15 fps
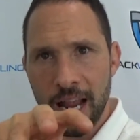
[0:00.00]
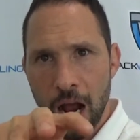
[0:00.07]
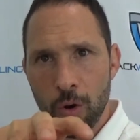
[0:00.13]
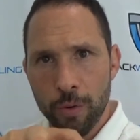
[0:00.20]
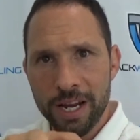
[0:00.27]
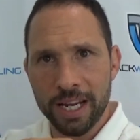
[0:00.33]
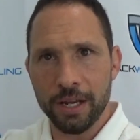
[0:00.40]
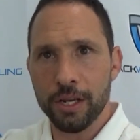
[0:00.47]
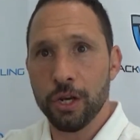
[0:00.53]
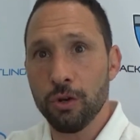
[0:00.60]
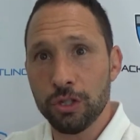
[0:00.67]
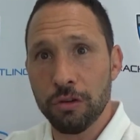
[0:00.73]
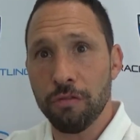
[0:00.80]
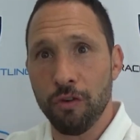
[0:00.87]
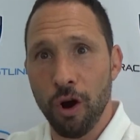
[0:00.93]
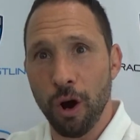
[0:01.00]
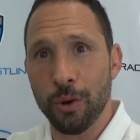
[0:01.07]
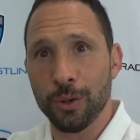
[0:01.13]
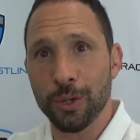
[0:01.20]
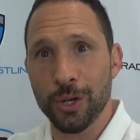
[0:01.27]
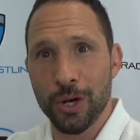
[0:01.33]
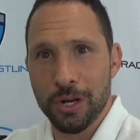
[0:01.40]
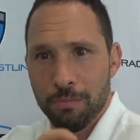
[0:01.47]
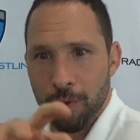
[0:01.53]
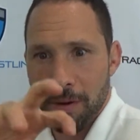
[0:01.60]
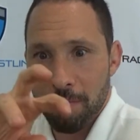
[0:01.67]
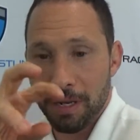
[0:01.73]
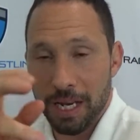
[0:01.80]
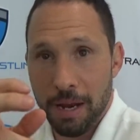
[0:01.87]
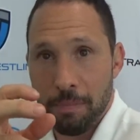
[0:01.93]
how we can use it for our own good, we
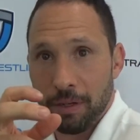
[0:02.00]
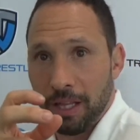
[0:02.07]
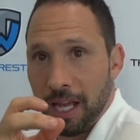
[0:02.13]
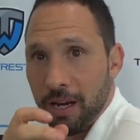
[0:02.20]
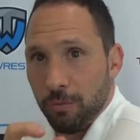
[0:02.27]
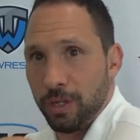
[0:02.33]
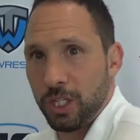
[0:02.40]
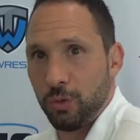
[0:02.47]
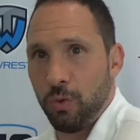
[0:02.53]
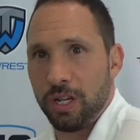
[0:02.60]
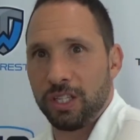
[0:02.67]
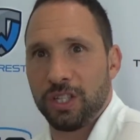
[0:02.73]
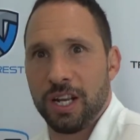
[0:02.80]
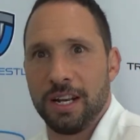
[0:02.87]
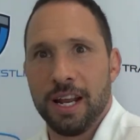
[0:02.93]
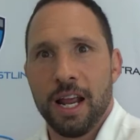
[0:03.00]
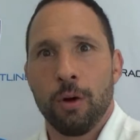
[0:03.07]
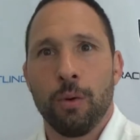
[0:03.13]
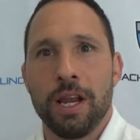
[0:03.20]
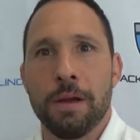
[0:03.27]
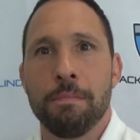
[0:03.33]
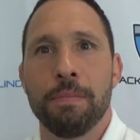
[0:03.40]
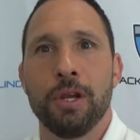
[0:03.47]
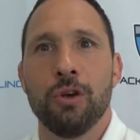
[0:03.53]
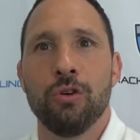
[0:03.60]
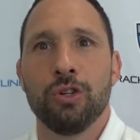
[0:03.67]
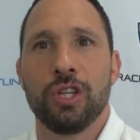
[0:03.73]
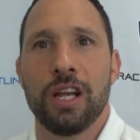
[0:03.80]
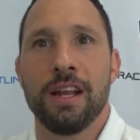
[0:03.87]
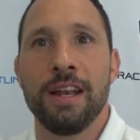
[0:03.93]
manipulate it, we twist it, we
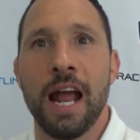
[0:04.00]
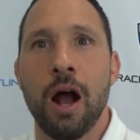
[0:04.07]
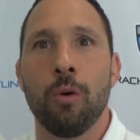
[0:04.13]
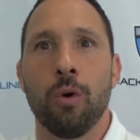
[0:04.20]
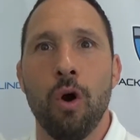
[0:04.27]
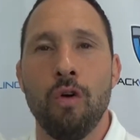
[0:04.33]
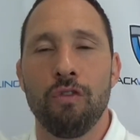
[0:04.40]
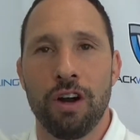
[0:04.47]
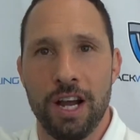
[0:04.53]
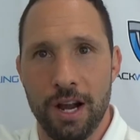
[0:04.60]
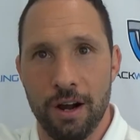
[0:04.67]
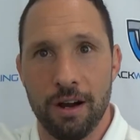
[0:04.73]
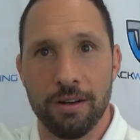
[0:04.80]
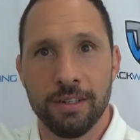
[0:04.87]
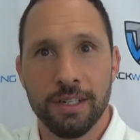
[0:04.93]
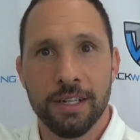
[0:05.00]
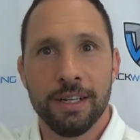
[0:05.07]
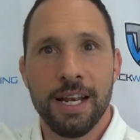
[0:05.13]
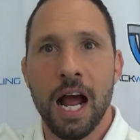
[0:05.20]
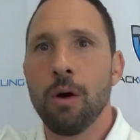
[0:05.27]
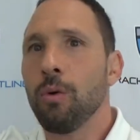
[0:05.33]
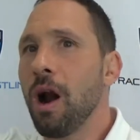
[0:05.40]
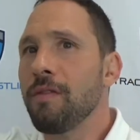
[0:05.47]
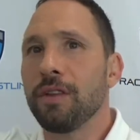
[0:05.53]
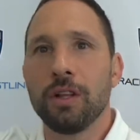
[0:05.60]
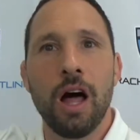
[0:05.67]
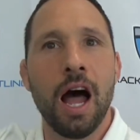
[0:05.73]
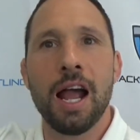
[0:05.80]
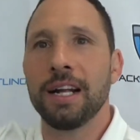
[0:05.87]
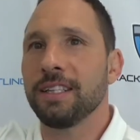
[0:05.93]
abuse it, and now we're over here. Now we're on the
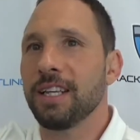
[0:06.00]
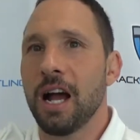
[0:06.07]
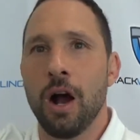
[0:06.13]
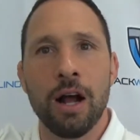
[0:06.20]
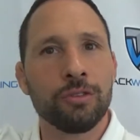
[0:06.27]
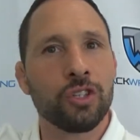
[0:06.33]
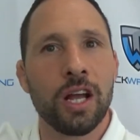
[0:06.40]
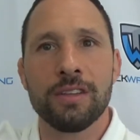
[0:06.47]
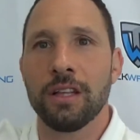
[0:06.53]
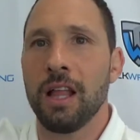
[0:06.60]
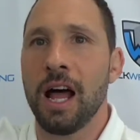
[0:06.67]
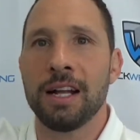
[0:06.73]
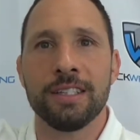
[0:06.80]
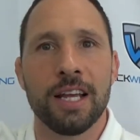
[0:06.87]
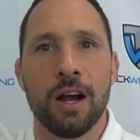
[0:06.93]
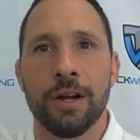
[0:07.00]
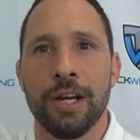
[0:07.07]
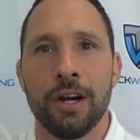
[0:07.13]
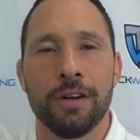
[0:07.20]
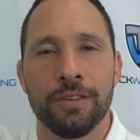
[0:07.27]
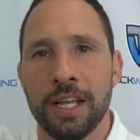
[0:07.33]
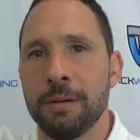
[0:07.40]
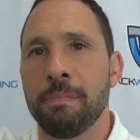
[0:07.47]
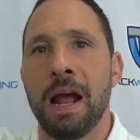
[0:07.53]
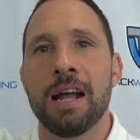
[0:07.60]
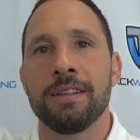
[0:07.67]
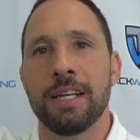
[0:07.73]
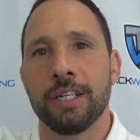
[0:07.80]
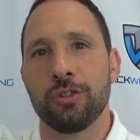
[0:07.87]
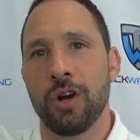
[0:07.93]
lines, outside the lines out here, and think
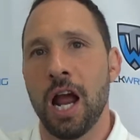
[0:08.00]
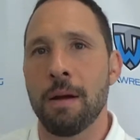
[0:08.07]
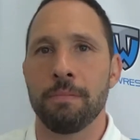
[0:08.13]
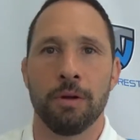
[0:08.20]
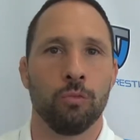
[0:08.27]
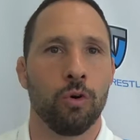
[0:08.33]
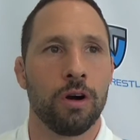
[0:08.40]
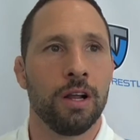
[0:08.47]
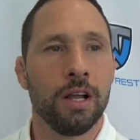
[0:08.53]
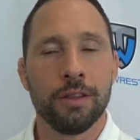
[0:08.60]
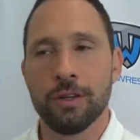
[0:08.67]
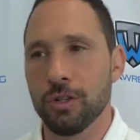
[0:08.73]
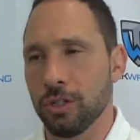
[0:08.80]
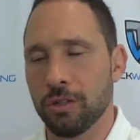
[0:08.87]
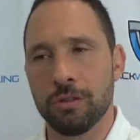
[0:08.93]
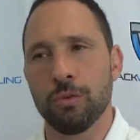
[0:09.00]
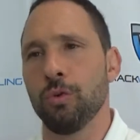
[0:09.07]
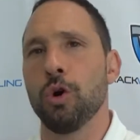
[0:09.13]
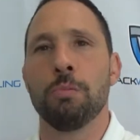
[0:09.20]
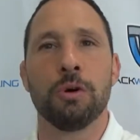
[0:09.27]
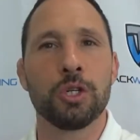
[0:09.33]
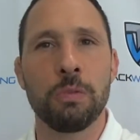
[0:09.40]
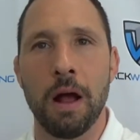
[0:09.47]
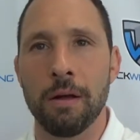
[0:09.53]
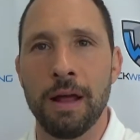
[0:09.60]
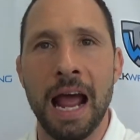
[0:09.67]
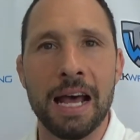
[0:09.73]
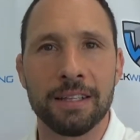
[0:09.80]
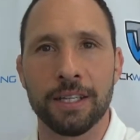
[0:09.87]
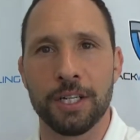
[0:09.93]
bad things are happening. There's the rumors about
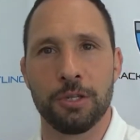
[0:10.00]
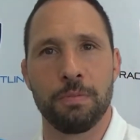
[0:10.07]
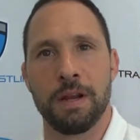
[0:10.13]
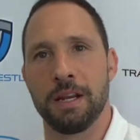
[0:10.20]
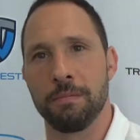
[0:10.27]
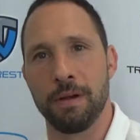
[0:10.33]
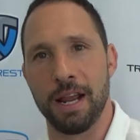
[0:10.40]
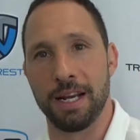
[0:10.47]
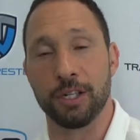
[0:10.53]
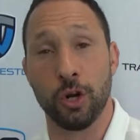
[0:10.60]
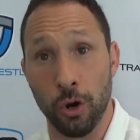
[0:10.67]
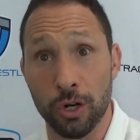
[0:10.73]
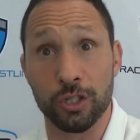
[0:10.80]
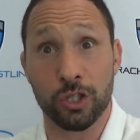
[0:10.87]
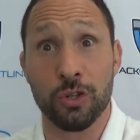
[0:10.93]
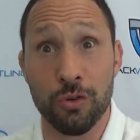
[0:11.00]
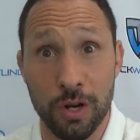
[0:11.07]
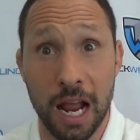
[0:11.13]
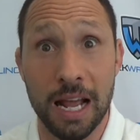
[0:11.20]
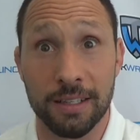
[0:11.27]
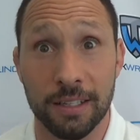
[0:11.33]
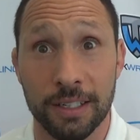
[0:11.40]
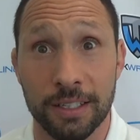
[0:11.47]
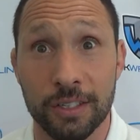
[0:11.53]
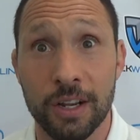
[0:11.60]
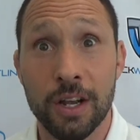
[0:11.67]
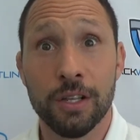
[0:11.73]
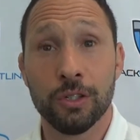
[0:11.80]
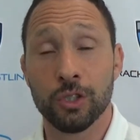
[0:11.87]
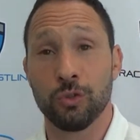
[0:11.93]
athletes being paid, current student athletes.
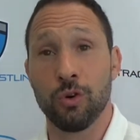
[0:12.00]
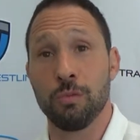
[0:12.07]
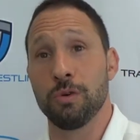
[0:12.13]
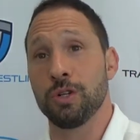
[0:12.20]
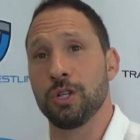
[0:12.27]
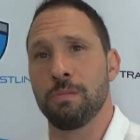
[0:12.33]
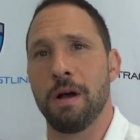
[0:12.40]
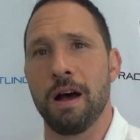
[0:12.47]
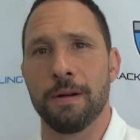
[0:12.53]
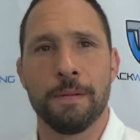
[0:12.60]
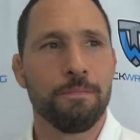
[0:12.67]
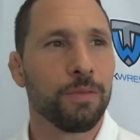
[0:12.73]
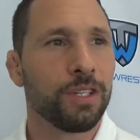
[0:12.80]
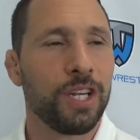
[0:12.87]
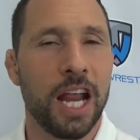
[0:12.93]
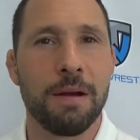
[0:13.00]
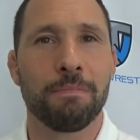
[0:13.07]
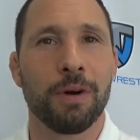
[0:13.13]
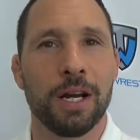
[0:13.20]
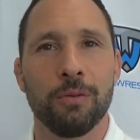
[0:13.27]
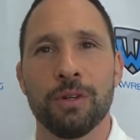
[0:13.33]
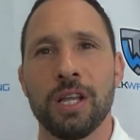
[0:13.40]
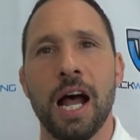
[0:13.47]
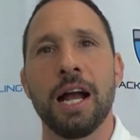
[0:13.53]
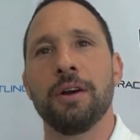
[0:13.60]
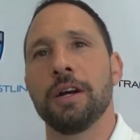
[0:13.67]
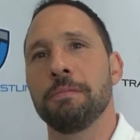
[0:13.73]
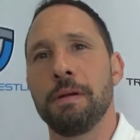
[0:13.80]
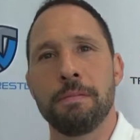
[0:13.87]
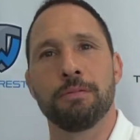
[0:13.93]
There's rumors about tampering with
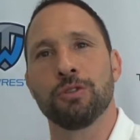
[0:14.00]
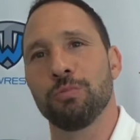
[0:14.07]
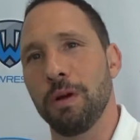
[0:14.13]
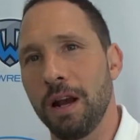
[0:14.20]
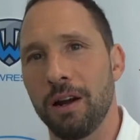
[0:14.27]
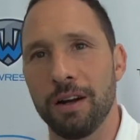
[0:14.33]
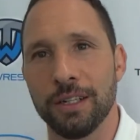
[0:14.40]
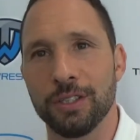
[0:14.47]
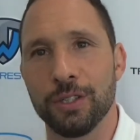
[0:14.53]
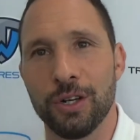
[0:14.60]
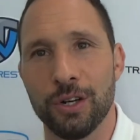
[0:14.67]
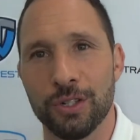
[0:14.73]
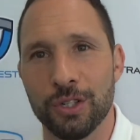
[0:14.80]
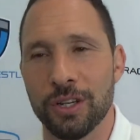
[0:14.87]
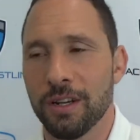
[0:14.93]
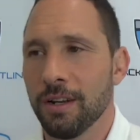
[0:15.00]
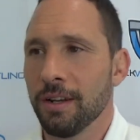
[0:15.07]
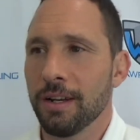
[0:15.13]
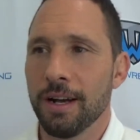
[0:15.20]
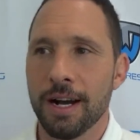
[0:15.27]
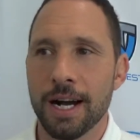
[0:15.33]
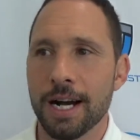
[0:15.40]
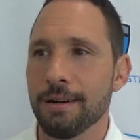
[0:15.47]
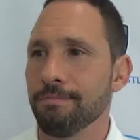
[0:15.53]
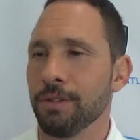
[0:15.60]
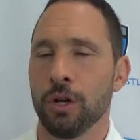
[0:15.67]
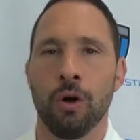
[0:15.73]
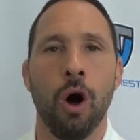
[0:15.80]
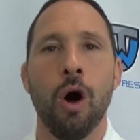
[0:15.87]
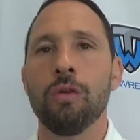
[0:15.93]
hiring people's parents. There's
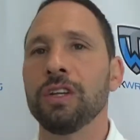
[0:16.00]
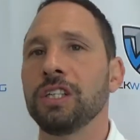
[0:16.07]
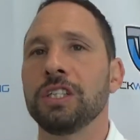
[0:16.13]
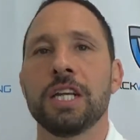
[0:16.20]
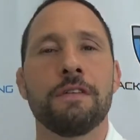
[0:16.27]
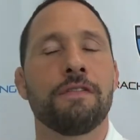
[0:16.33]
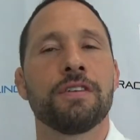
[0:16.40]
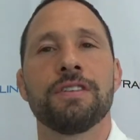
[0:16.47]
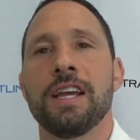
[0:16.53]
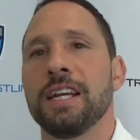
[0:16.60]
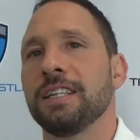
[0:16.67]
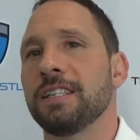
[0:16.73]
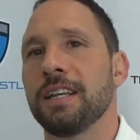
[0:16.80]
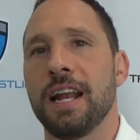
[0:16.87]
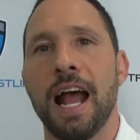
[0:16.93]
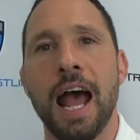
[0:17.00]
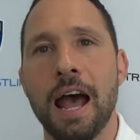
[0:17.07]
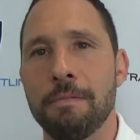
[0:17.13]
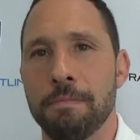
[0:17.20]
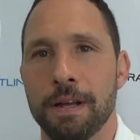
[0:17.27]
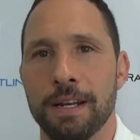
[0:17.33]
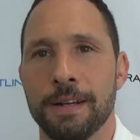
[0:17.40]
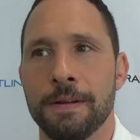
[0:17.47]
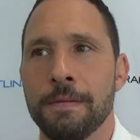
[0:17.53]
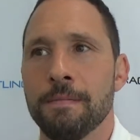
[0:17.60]
all these different things that happen,